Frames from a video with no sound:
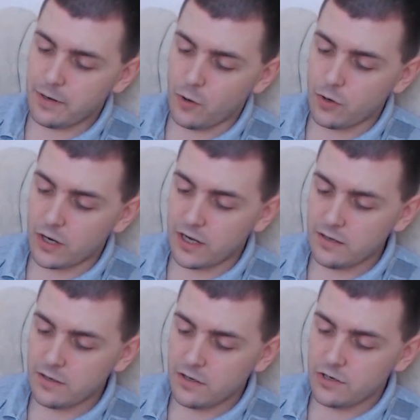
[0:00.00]
longer
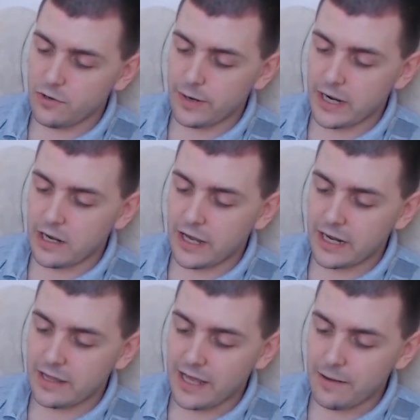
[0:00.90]
doing it
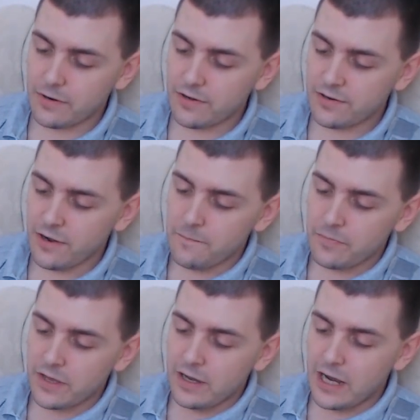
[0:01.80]
like that, because
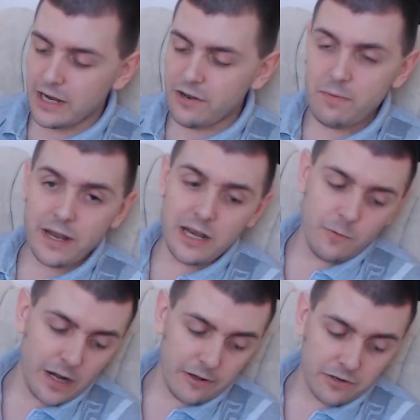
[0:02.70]
I don't know about
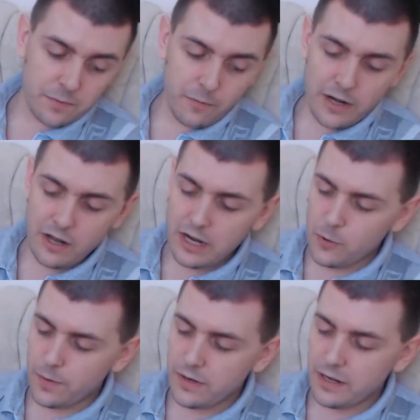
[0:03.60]
anyone else, but when I
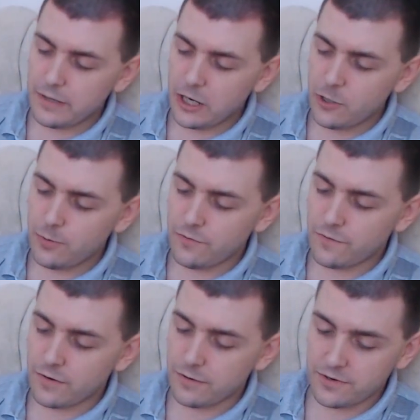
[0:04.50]
opened up the Opal
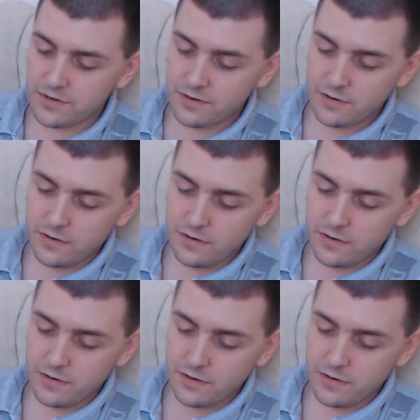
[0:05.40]
Fruits